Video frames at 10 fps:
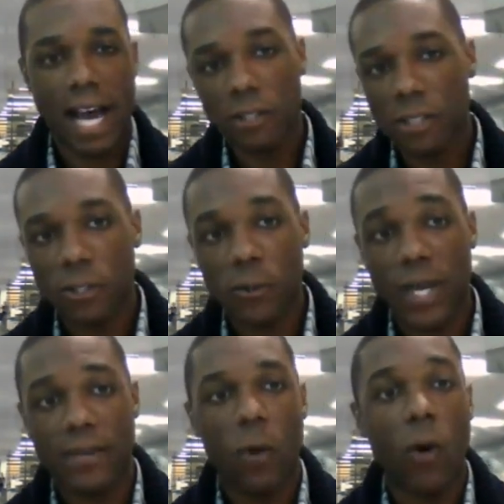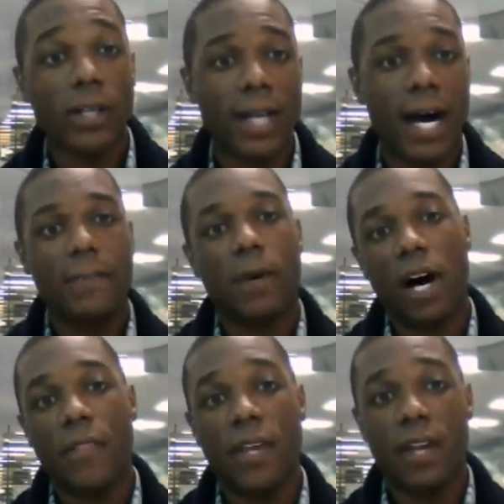counselors spend more time
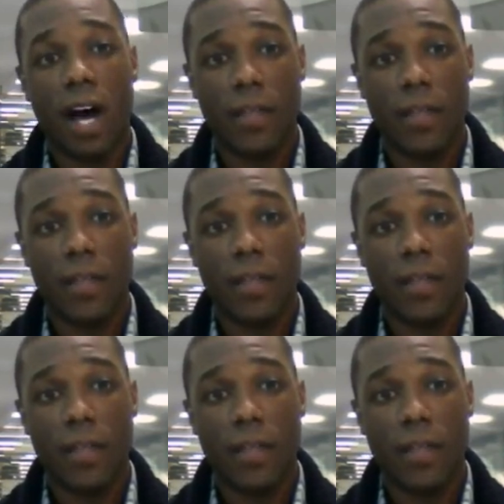on than